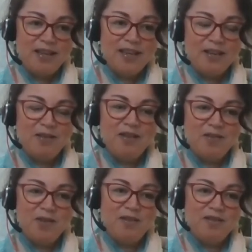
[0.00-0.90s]
You know, you've
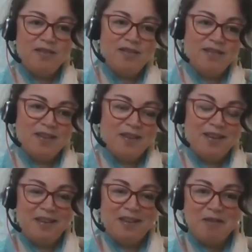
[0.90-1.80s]
got
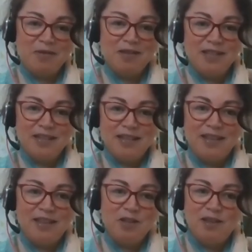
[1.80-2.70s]
an accountant sitting
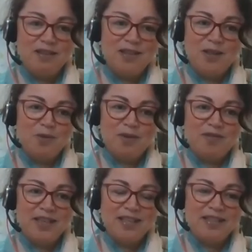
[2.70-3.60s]
here, she can do all of
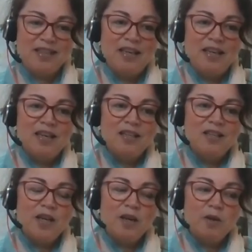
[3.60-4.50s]
this.
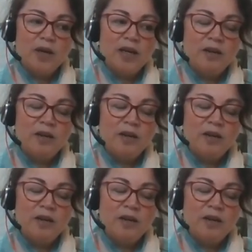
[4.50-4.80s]
So